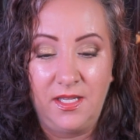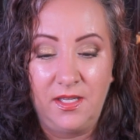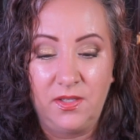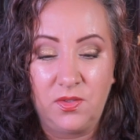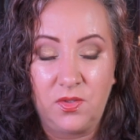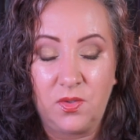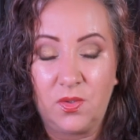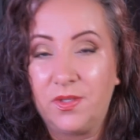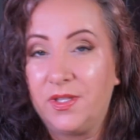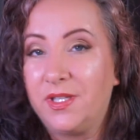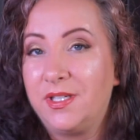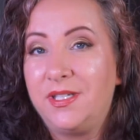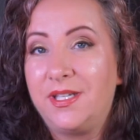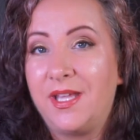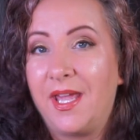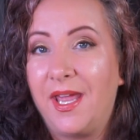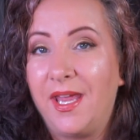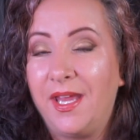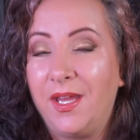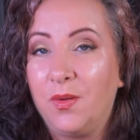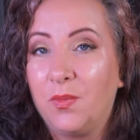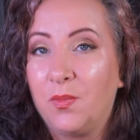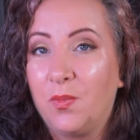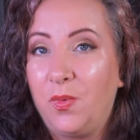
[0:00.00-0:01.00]
during the
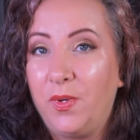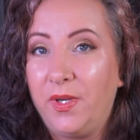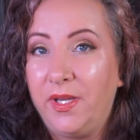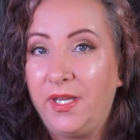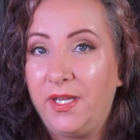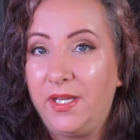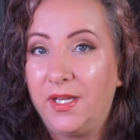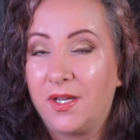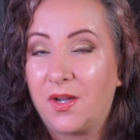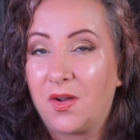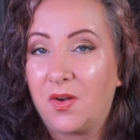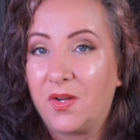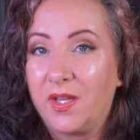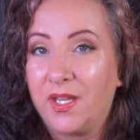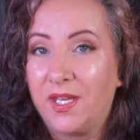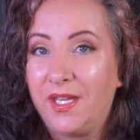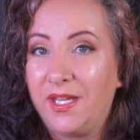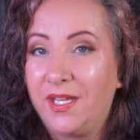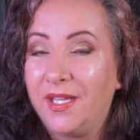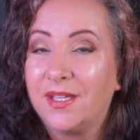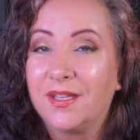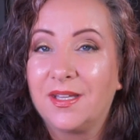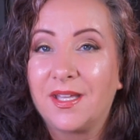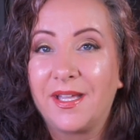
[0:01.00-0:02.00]
day we are
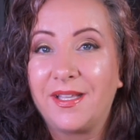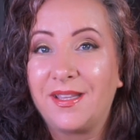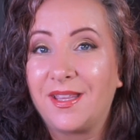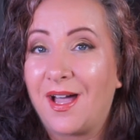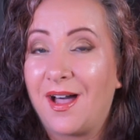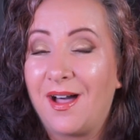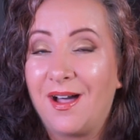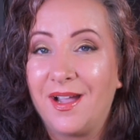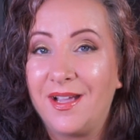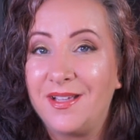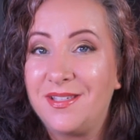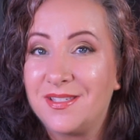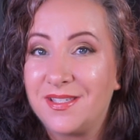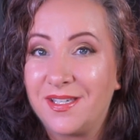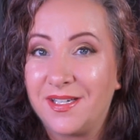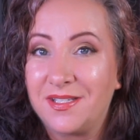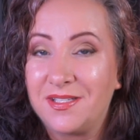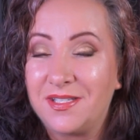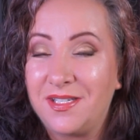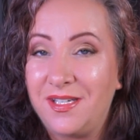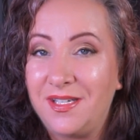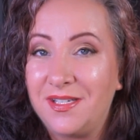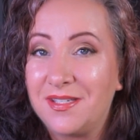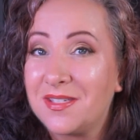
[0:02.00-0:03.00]
getting in like the high
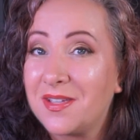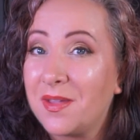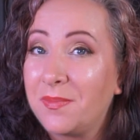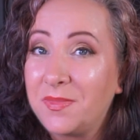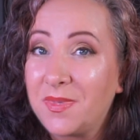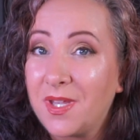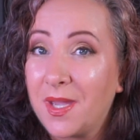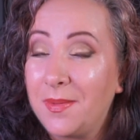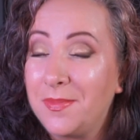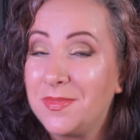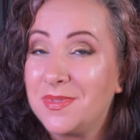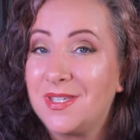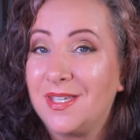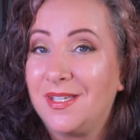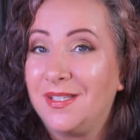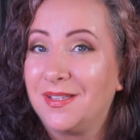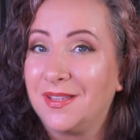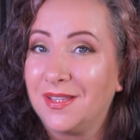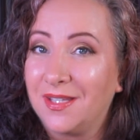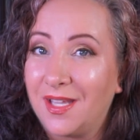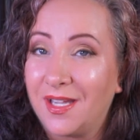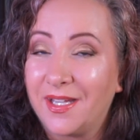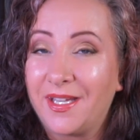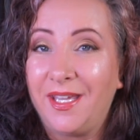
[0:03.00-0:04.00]
sixties, sometimes
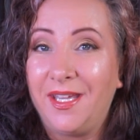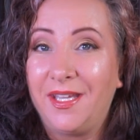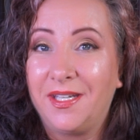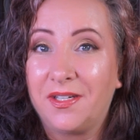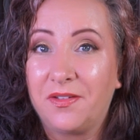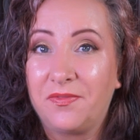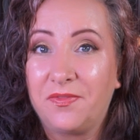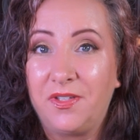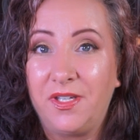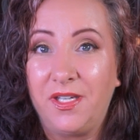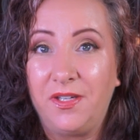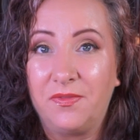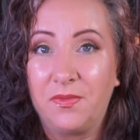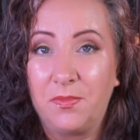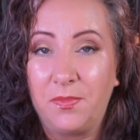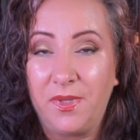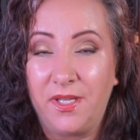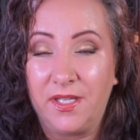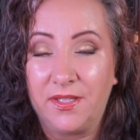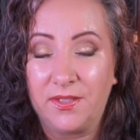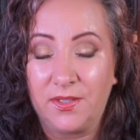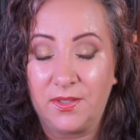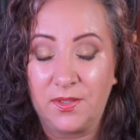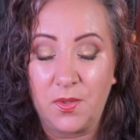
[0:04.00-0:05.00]
lucky enough to even
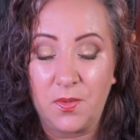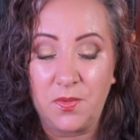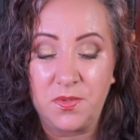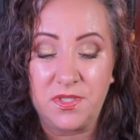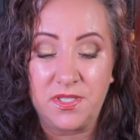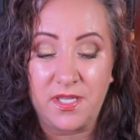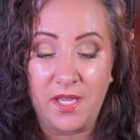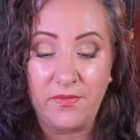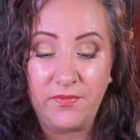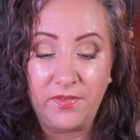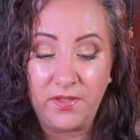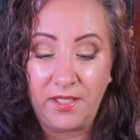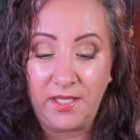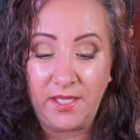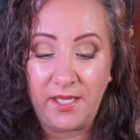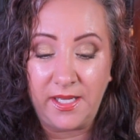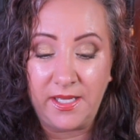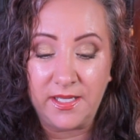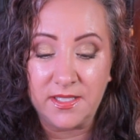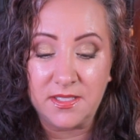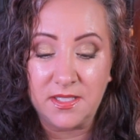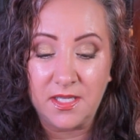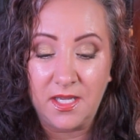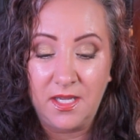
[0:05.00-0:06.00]
be in the low
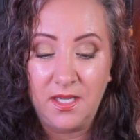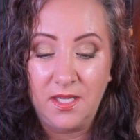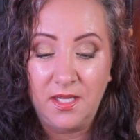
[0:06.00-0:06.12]
seventies.